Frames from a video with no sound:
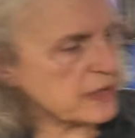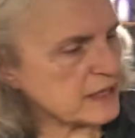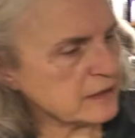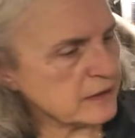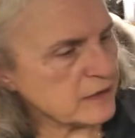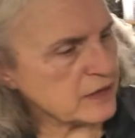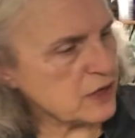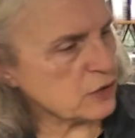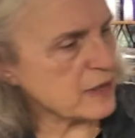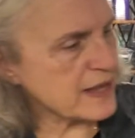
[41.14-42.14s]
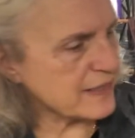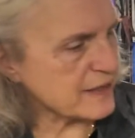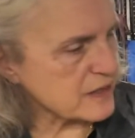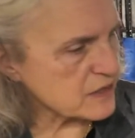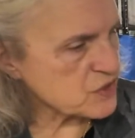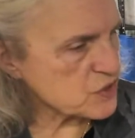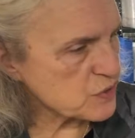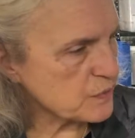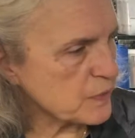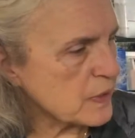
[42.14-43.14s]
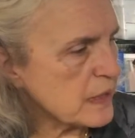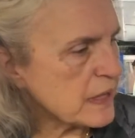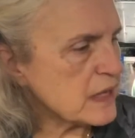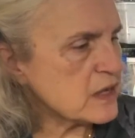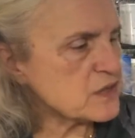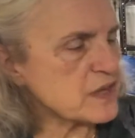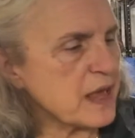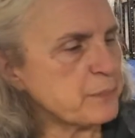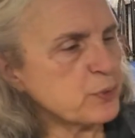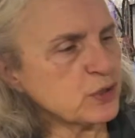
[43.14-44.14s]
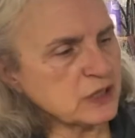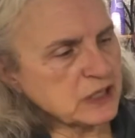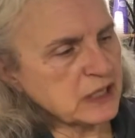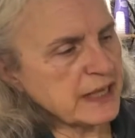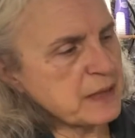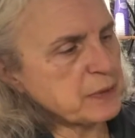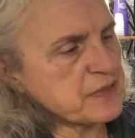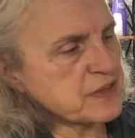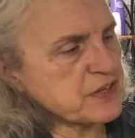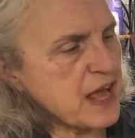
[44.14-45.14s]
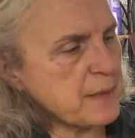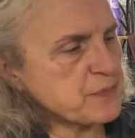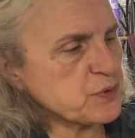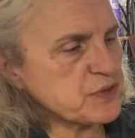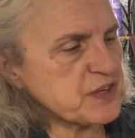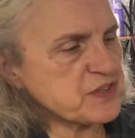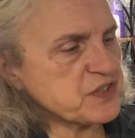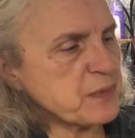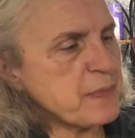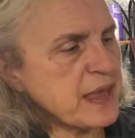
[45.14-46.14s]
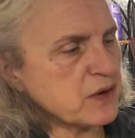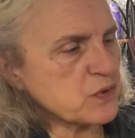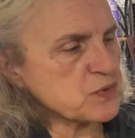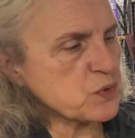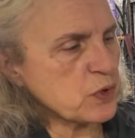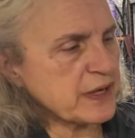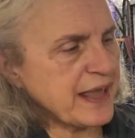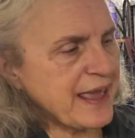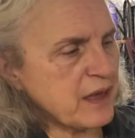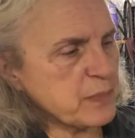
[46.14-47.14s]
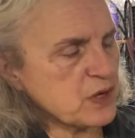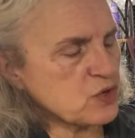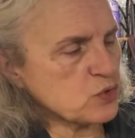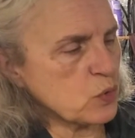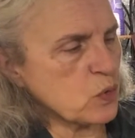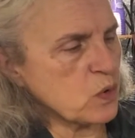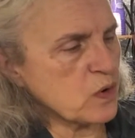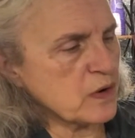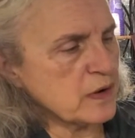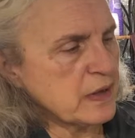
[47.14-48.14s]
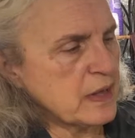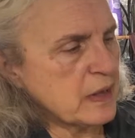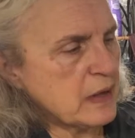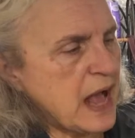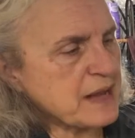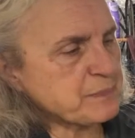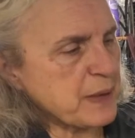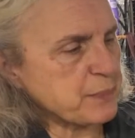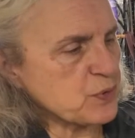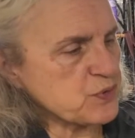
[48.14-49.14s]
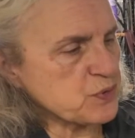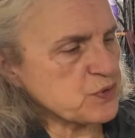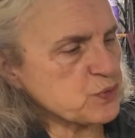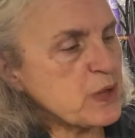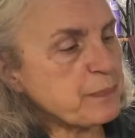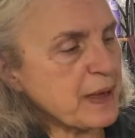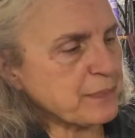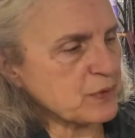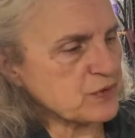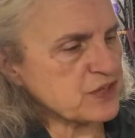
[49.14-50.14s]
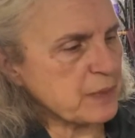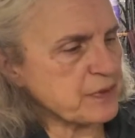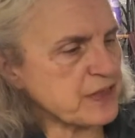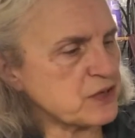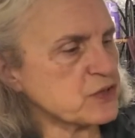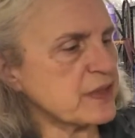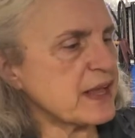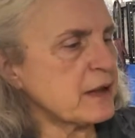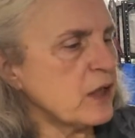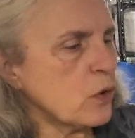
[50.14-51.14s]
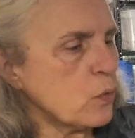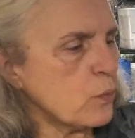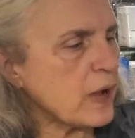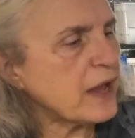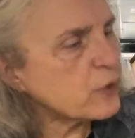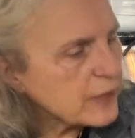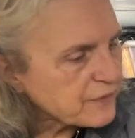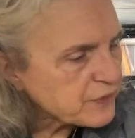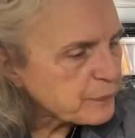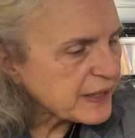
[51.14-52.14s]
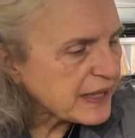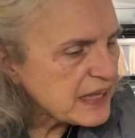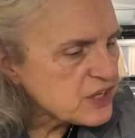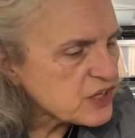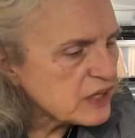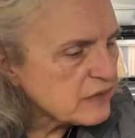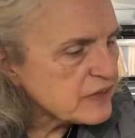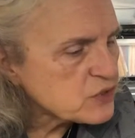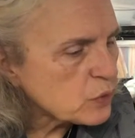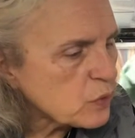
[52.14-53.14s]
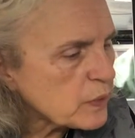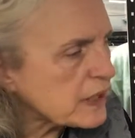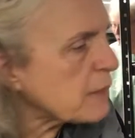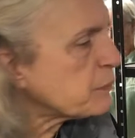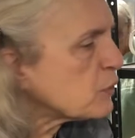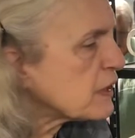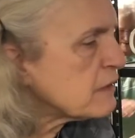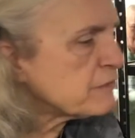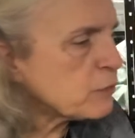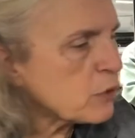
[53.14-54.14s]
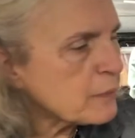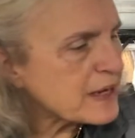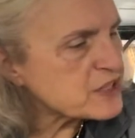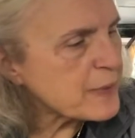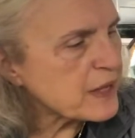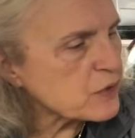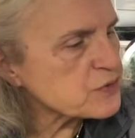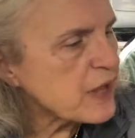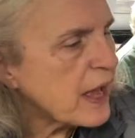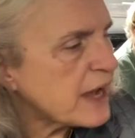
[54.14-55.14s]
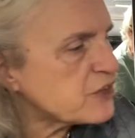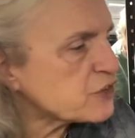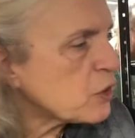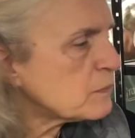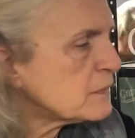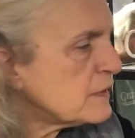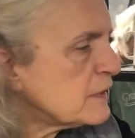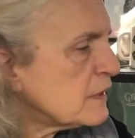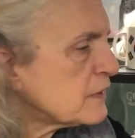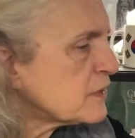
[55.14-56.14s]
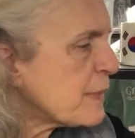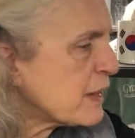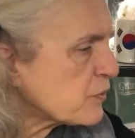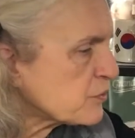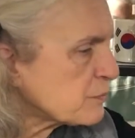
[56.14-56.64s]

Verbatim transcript: in here like this, is I put a little label at the top so it says tomatoes or cabbage or hot peppers or sweet peppers type of thing so that I don't have to pick each individual one up looking for my tomatoes. I just go, tomatoes,